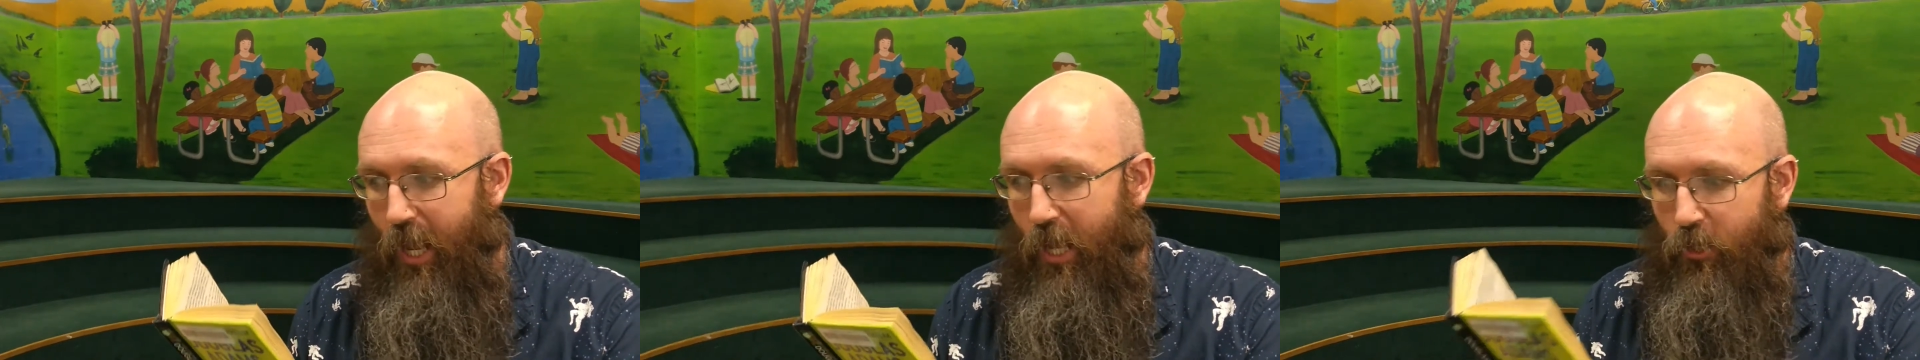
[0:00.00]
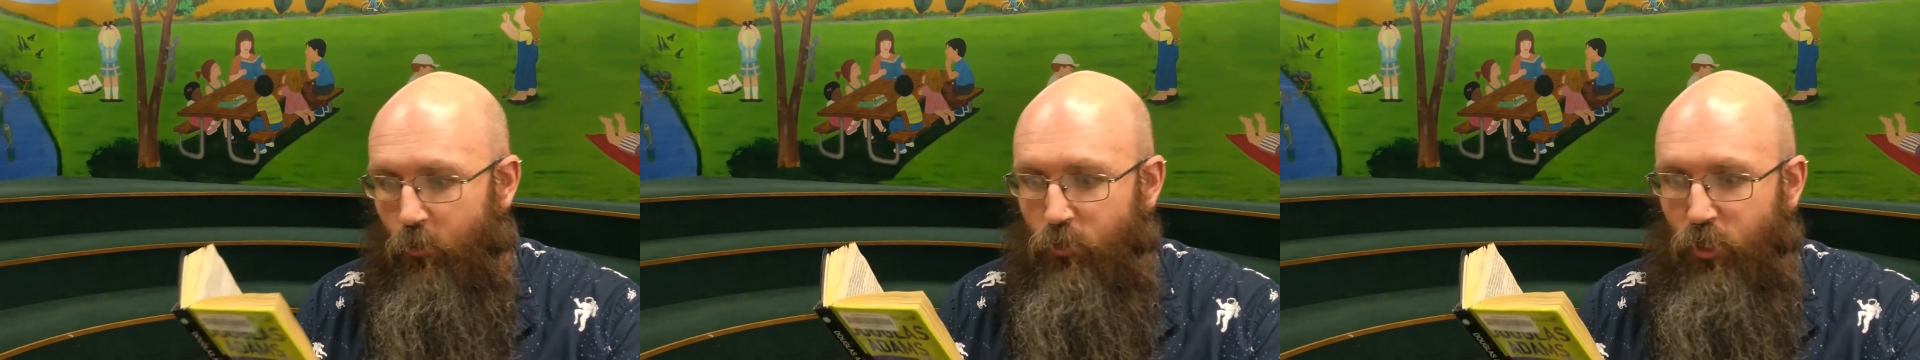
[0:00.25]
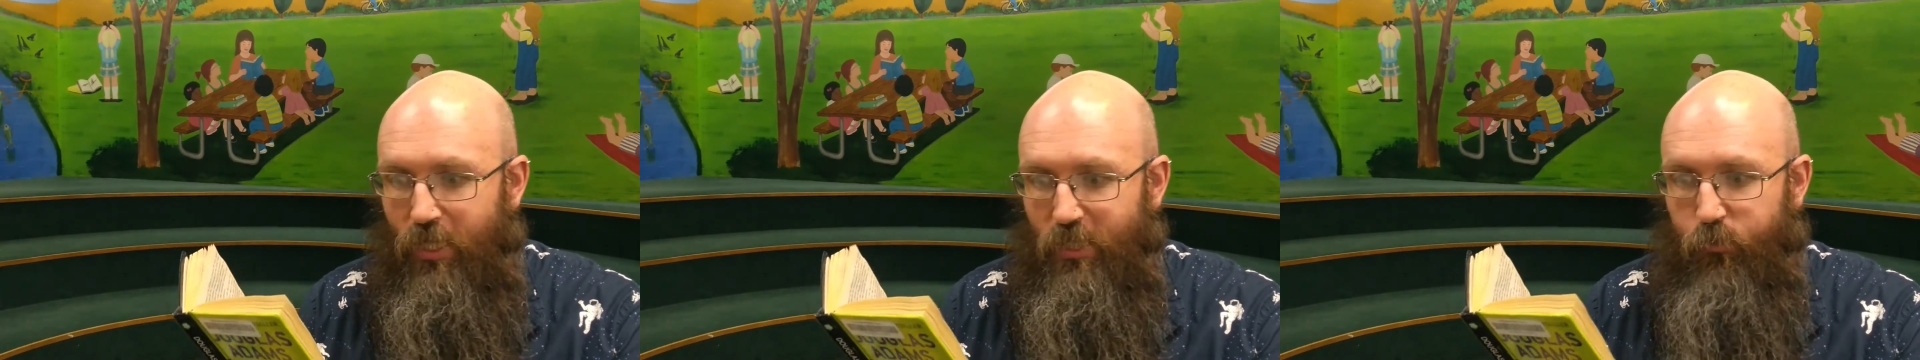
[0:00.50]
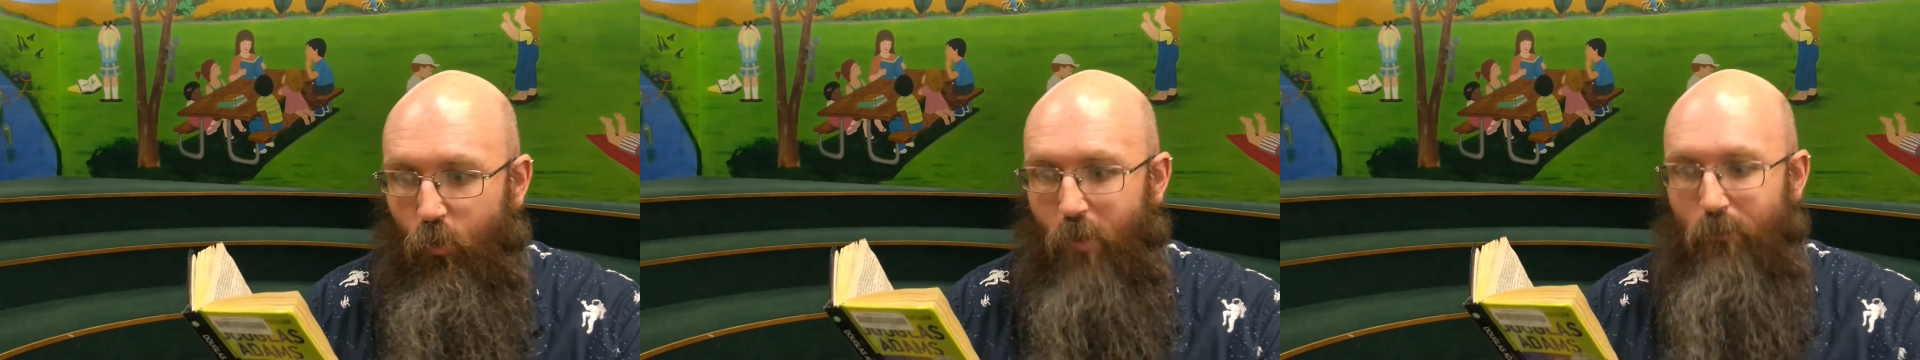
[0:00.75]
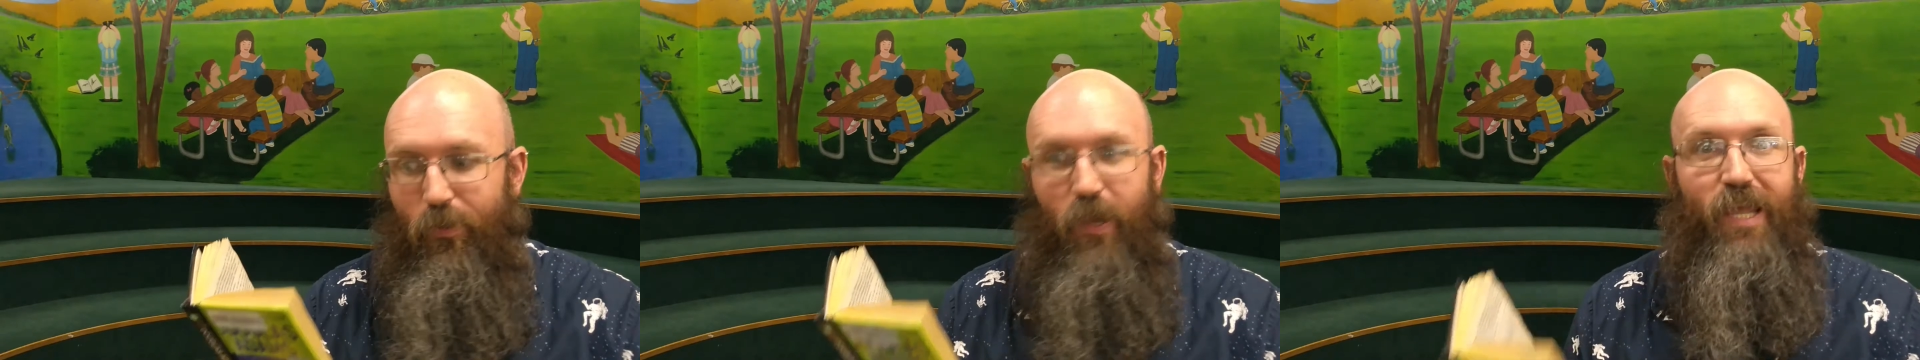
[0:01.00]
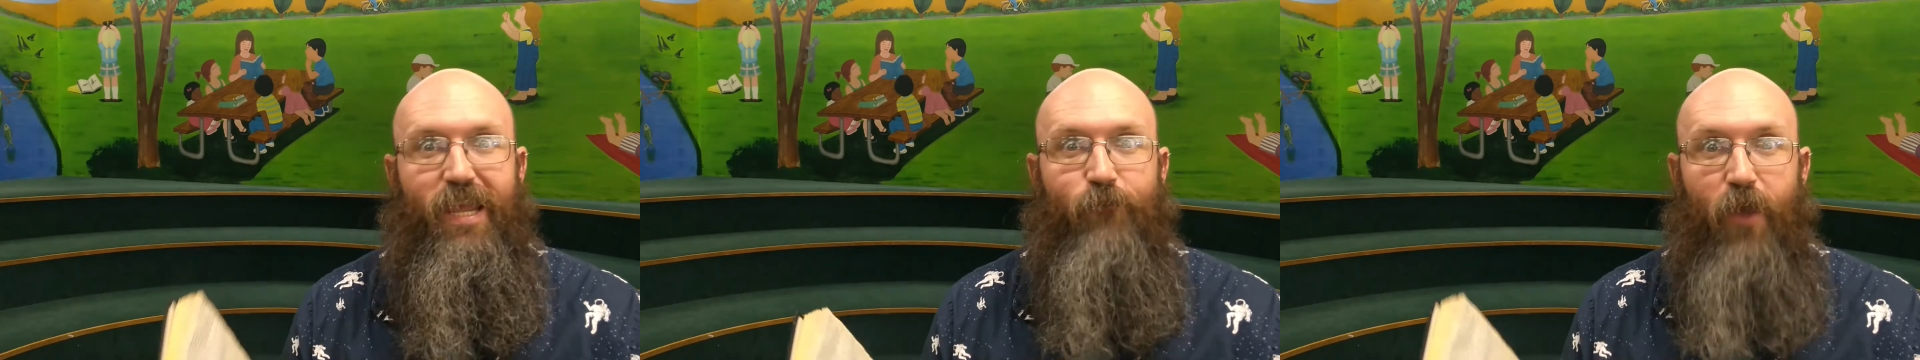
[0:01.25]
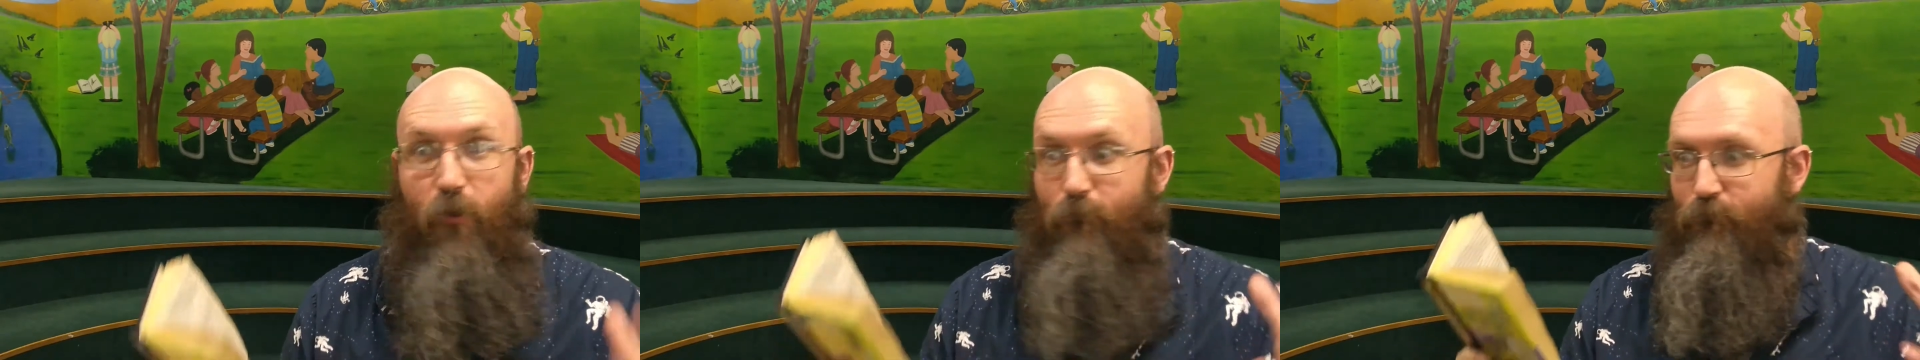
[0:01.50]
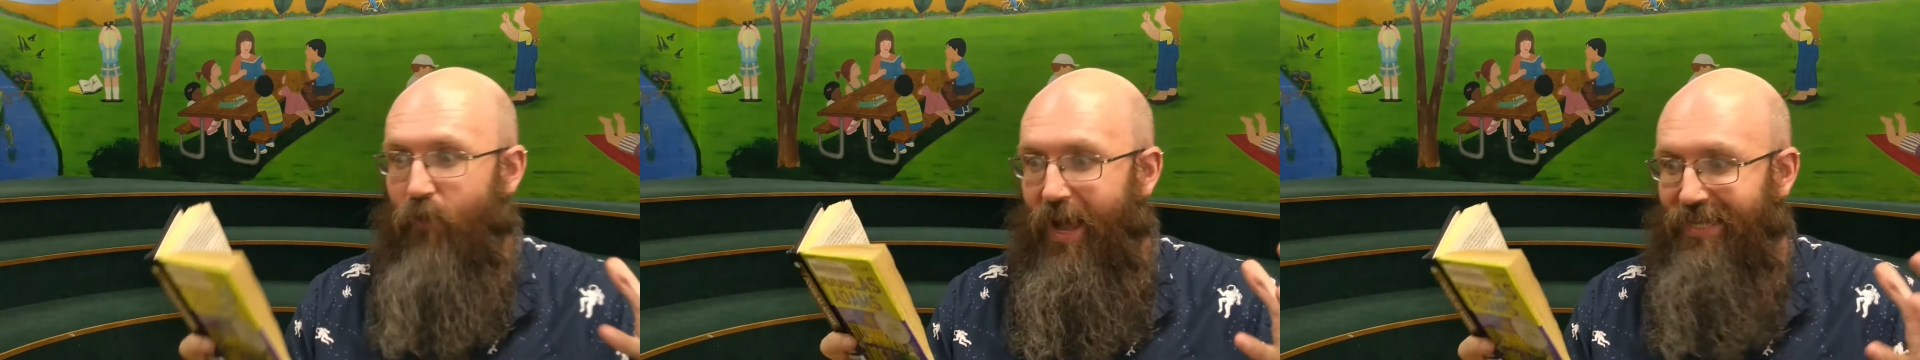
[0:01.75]
You just won't believe how
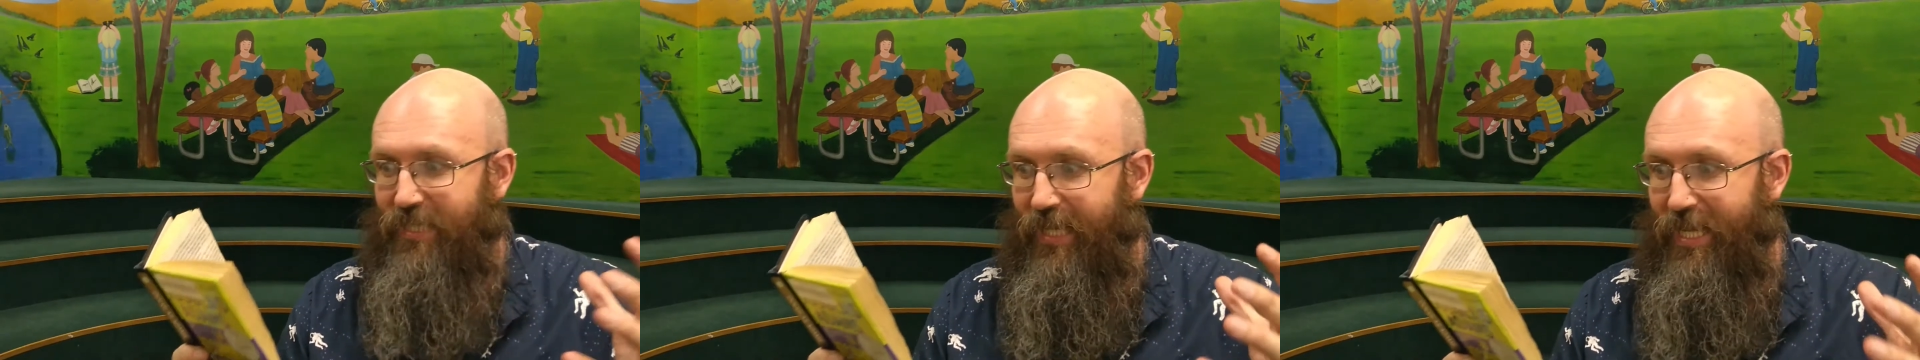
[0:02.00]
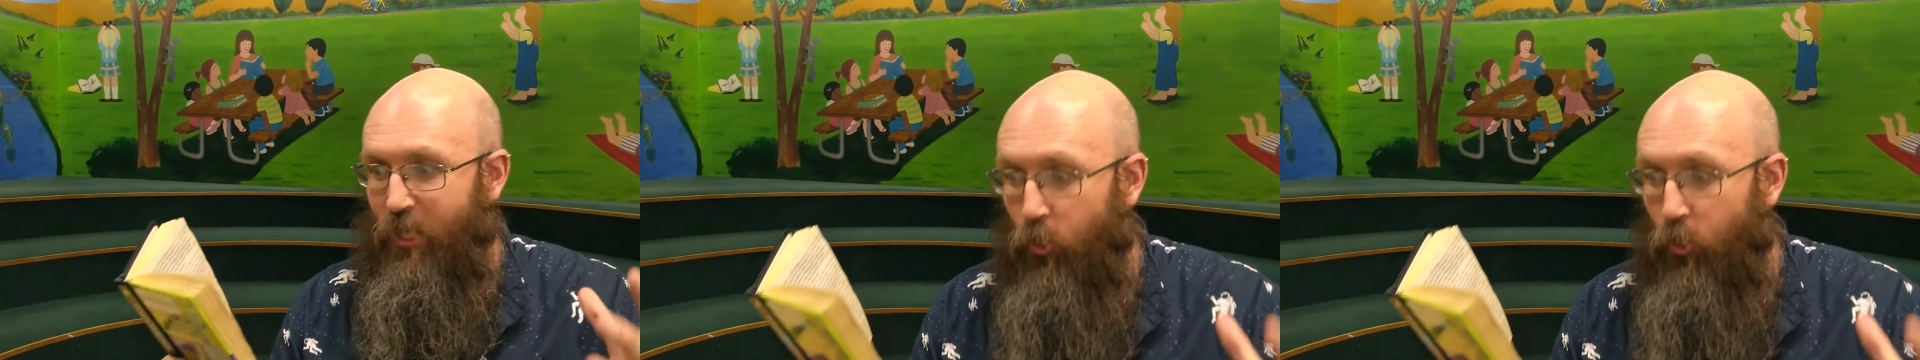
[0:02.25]
vastly,